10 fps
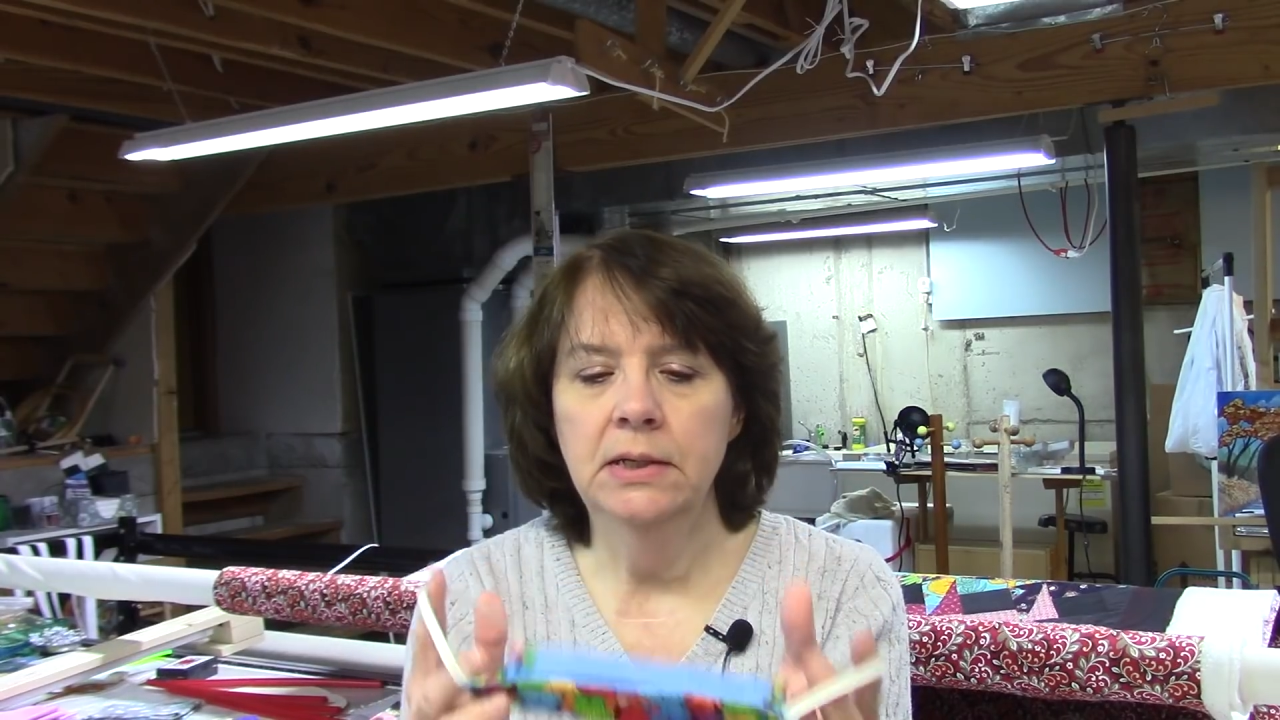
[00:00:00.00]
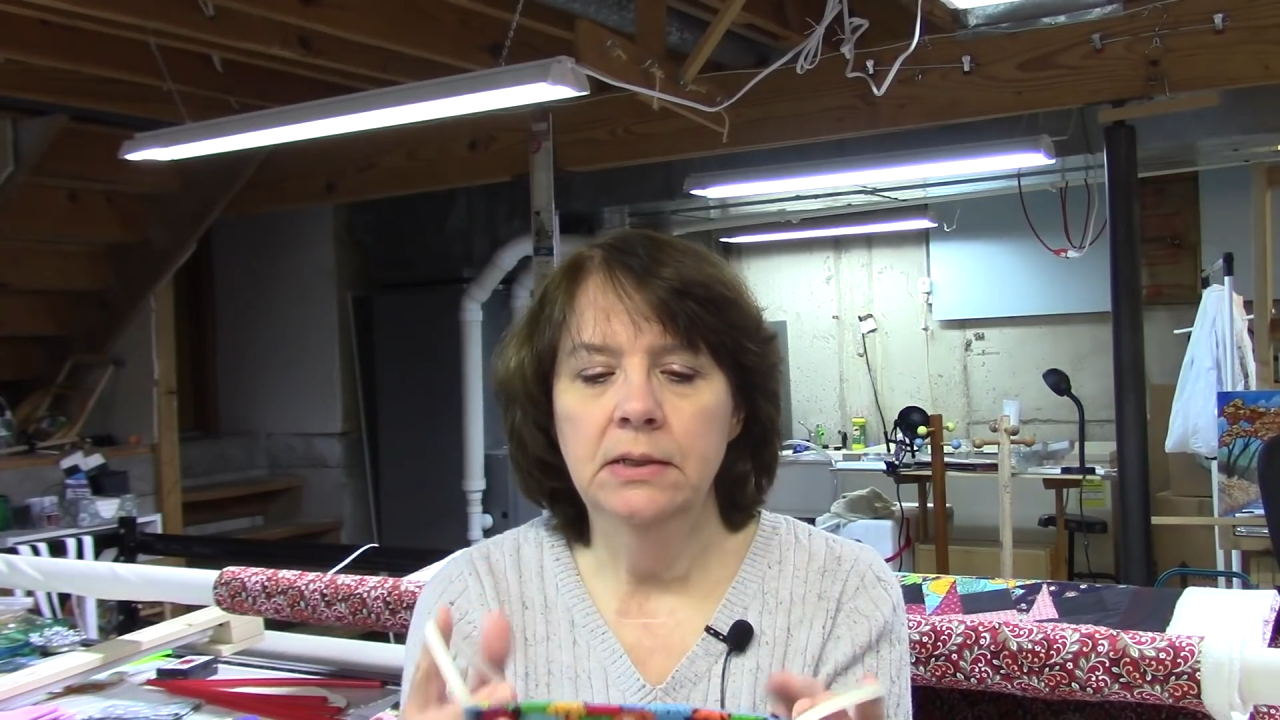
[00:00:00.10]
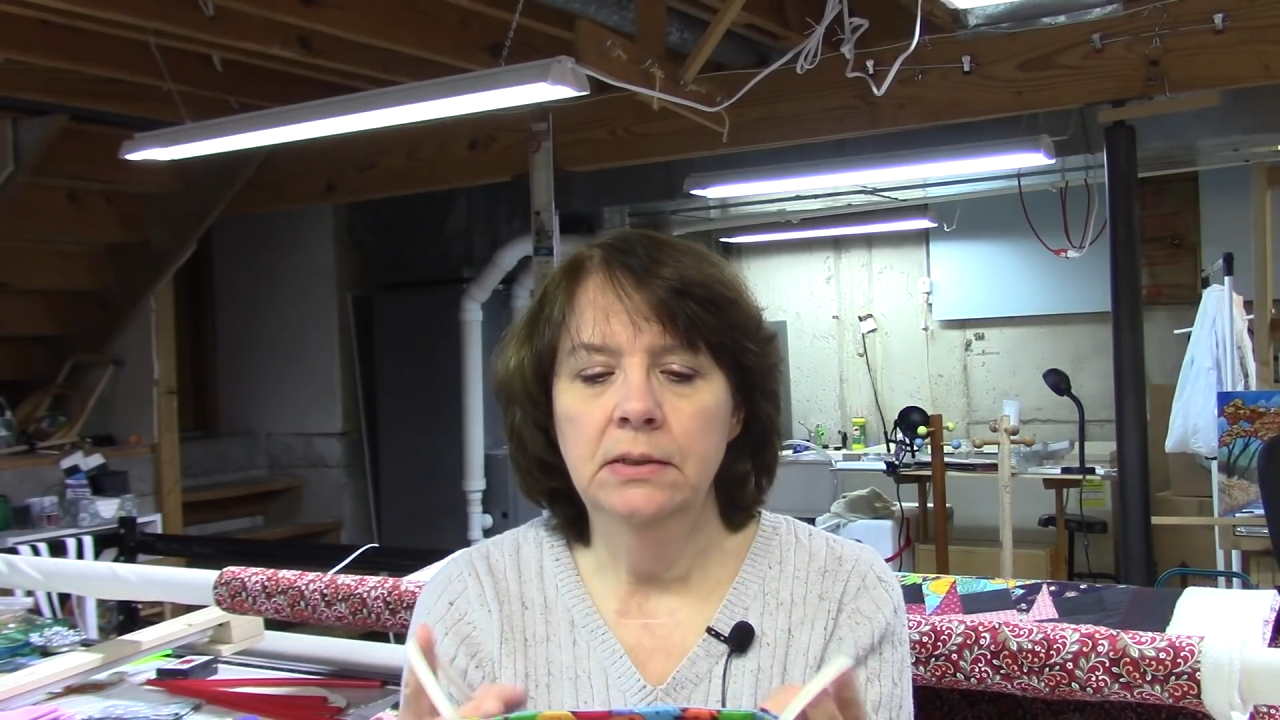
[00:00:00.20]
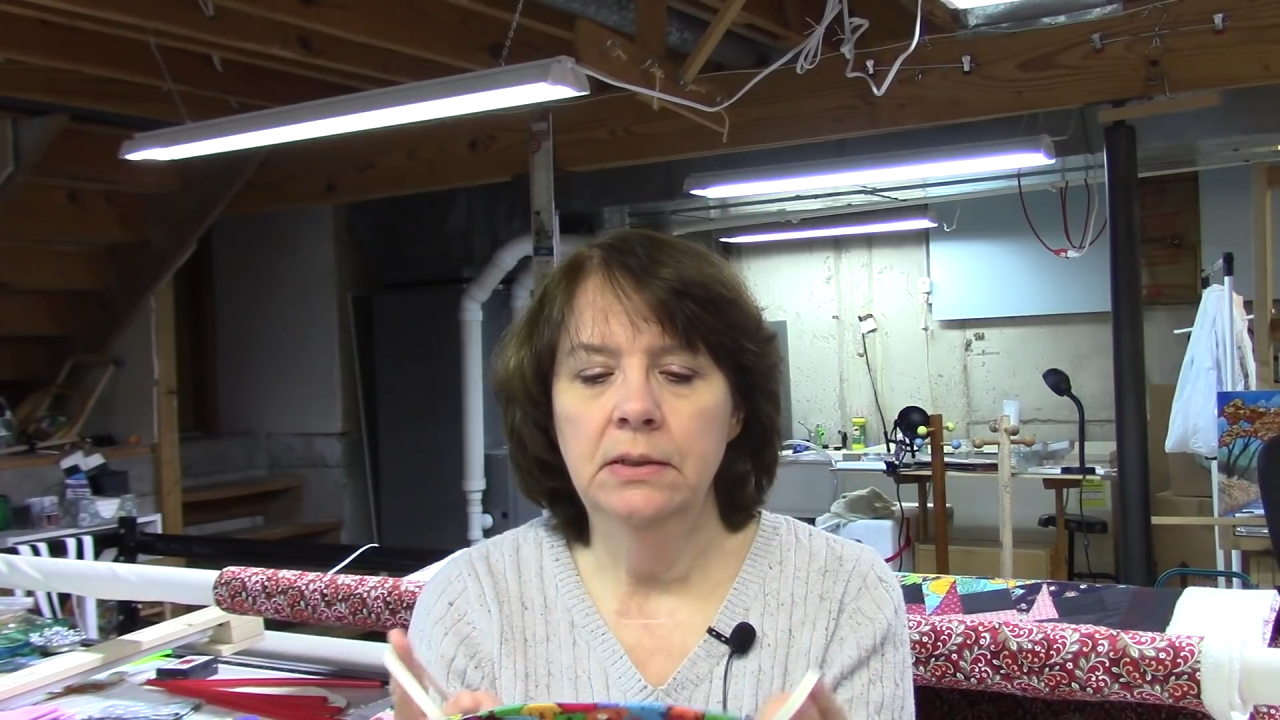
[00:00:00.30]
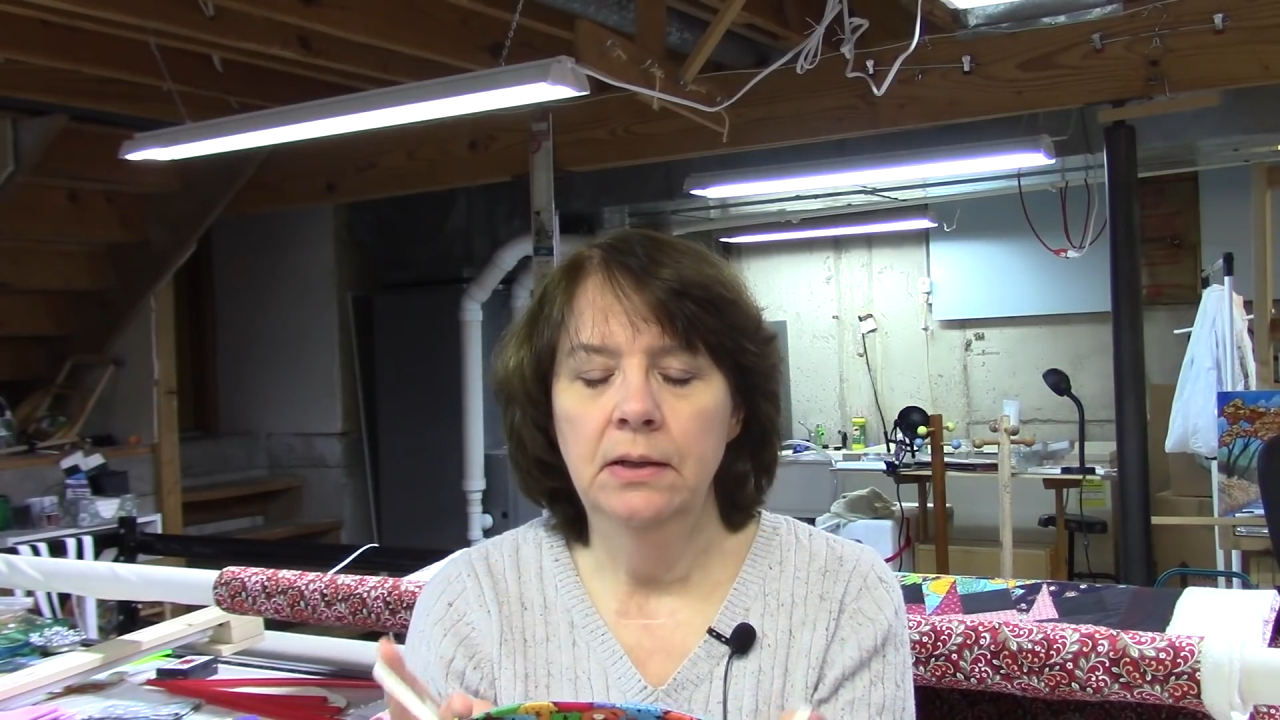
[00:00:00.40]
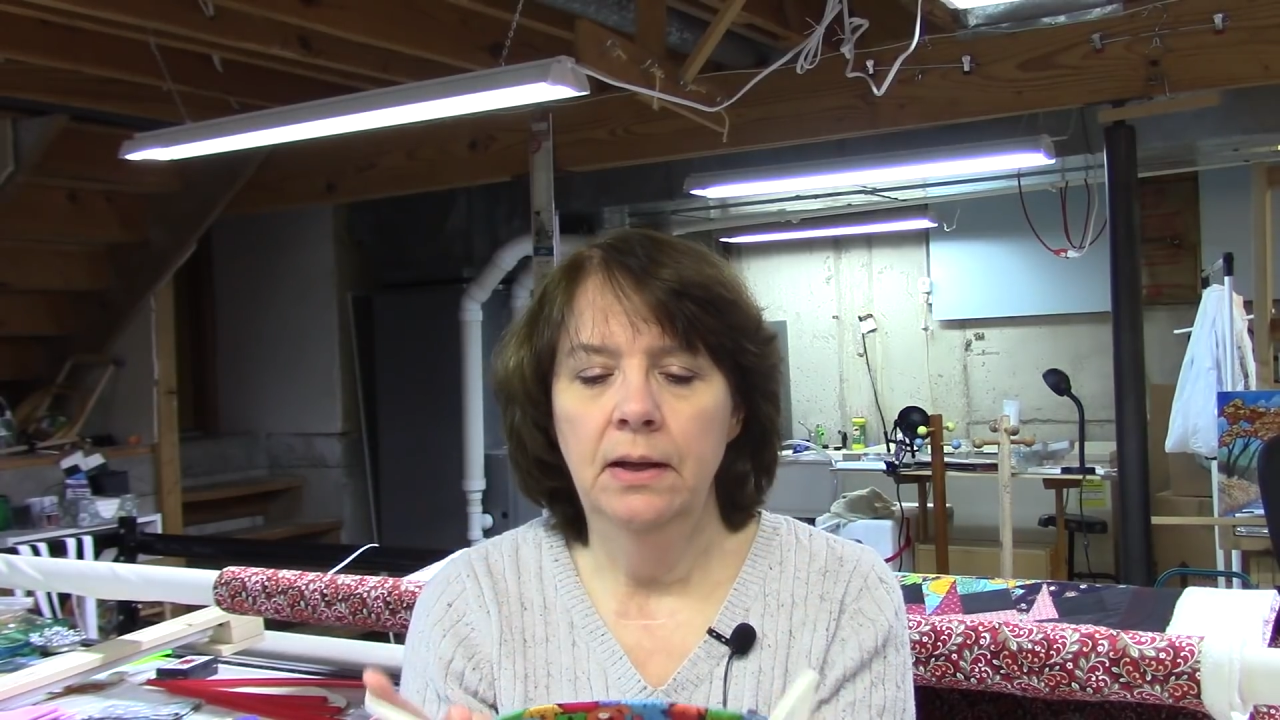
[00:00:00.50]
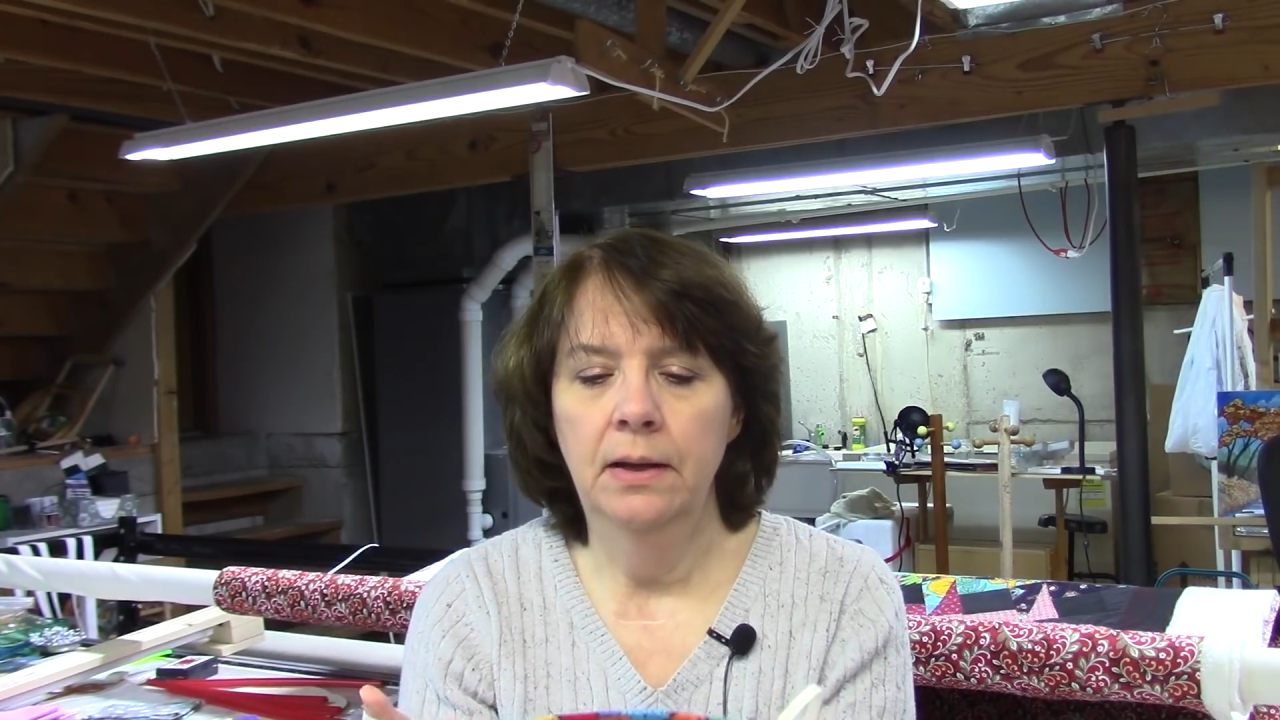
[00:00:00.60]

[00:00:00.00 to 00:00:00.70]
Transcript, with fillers: in.